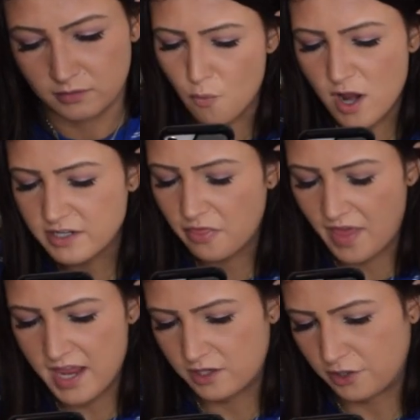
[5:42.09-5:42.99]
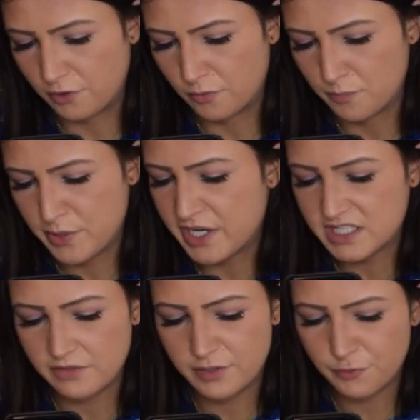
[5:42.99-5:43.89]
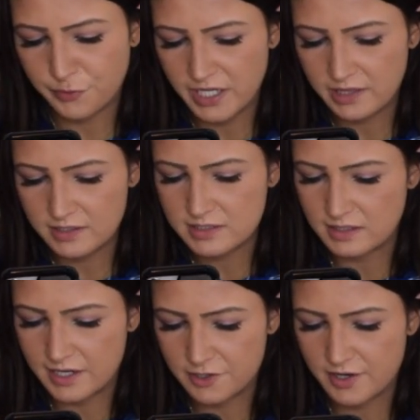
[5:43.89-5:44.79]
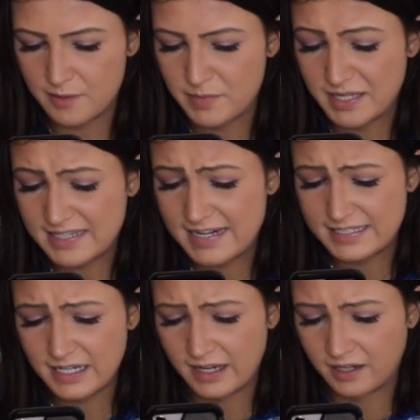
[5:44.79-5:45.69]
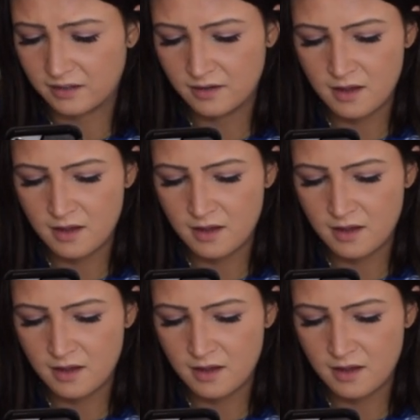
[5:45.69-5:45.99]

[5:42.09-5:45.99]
I want to thank you, because if you're reading this letter, it means I did it.